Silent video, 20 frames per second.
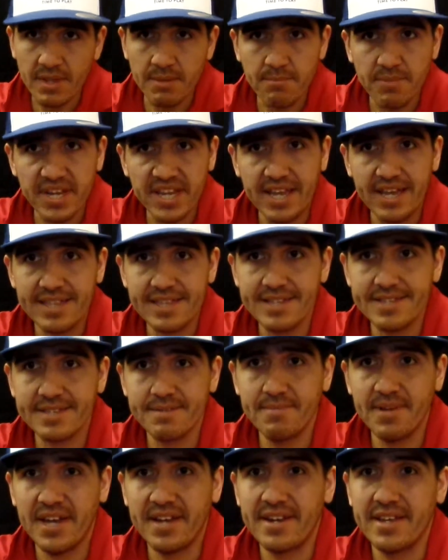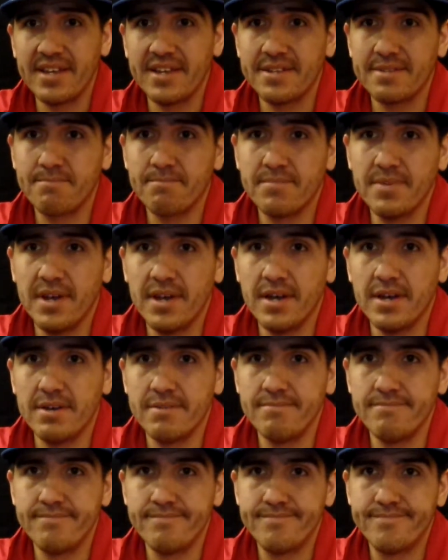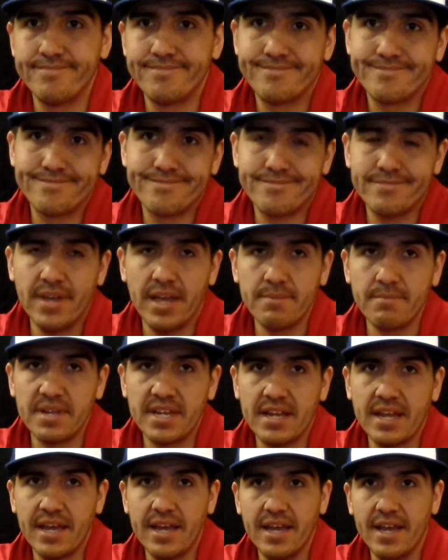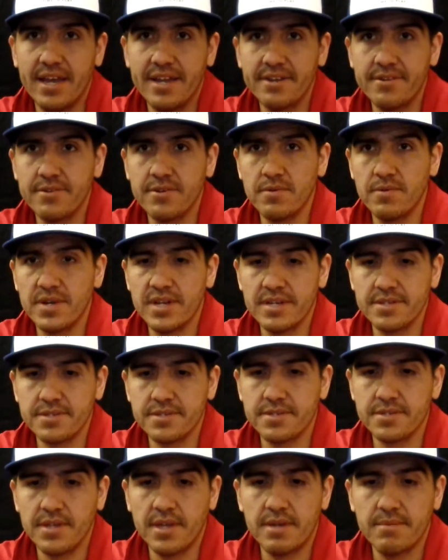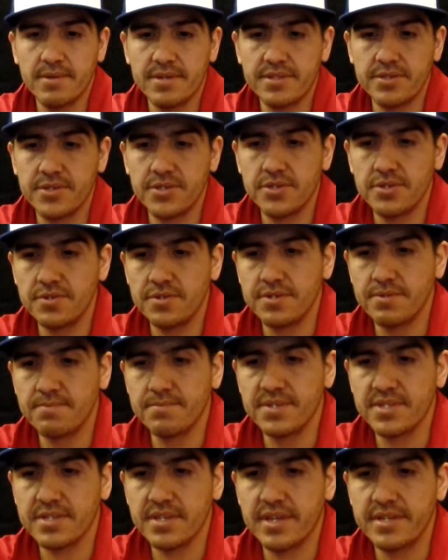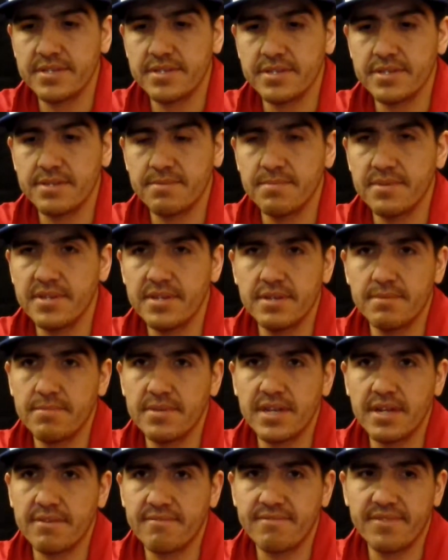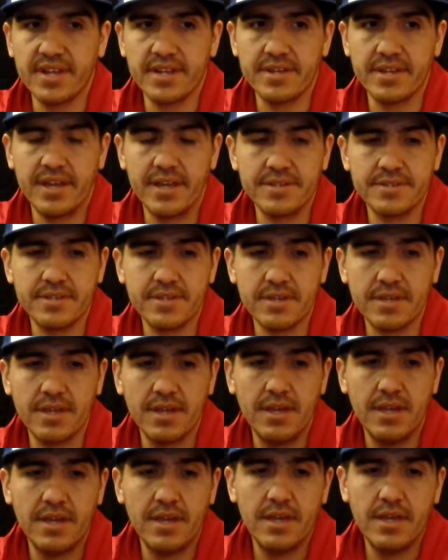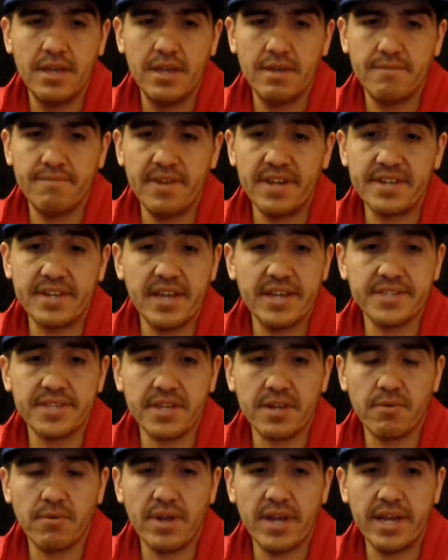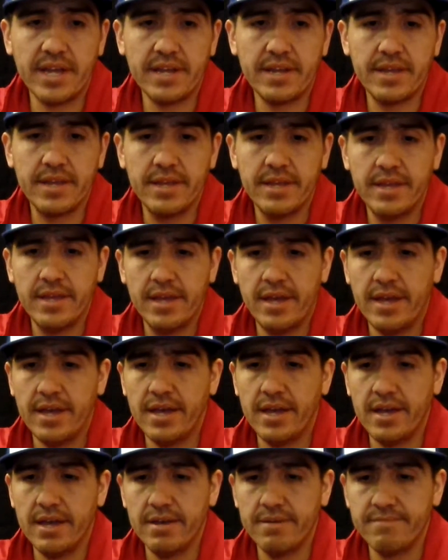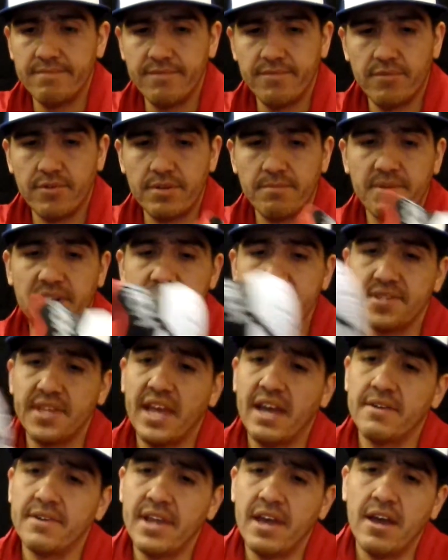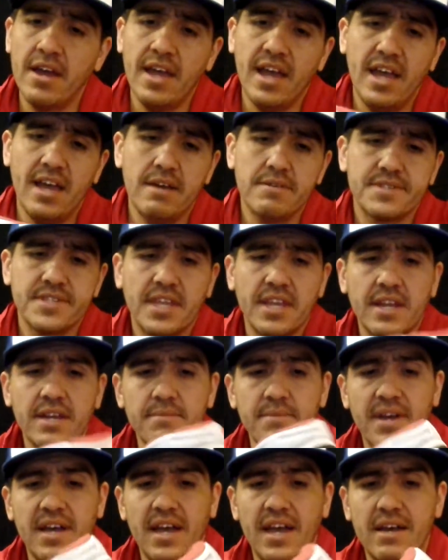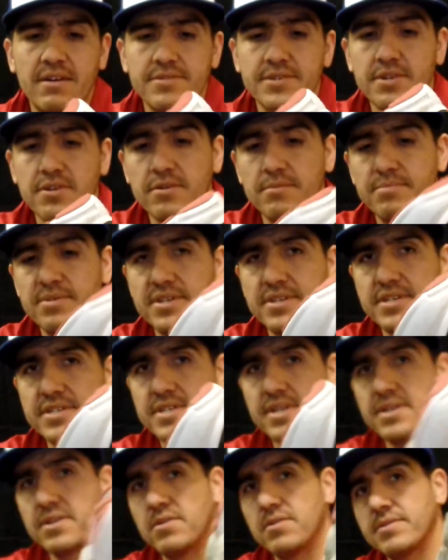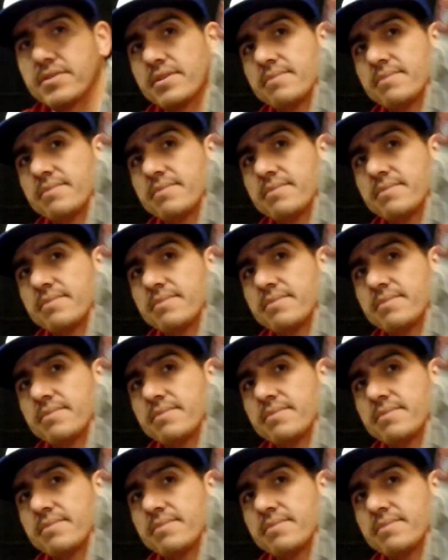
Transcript: But yeah, that's about it. I mean, I don't know what else to say about the shoe besides it being fantastic. Fantastic ride. 40 miles down. Now, I was thinking about how durability is going to hold